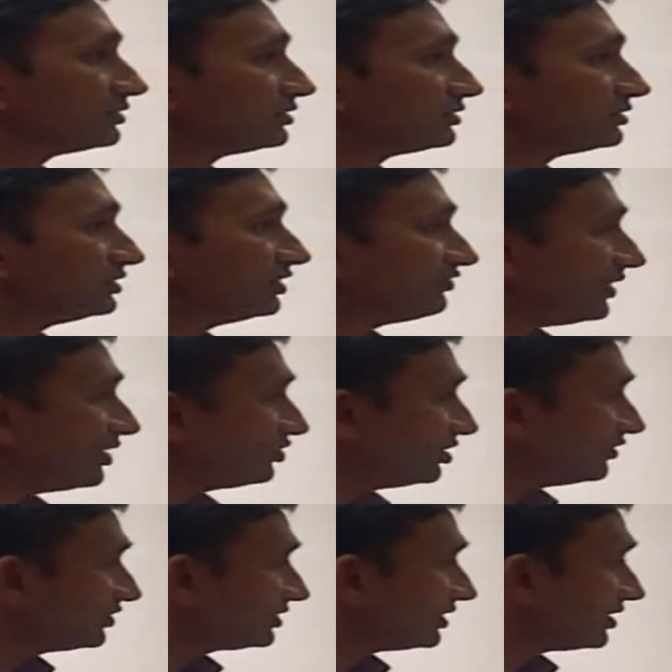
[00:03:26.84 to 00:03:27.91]
the founder of the
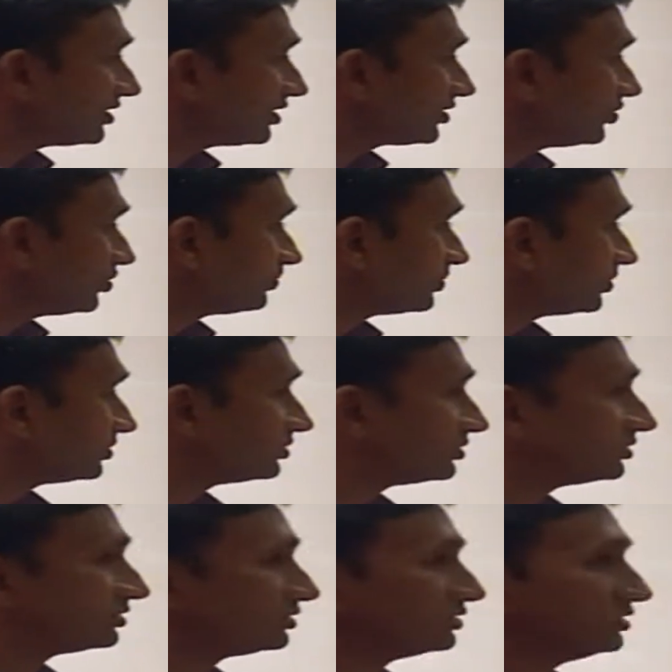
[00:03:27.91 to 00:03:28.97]
Tata Group,
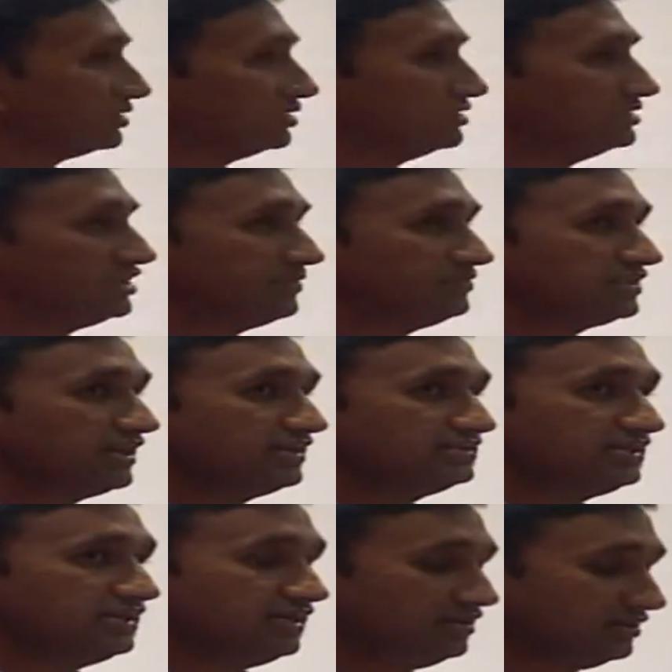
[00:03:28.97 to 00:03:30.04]
Jamshedji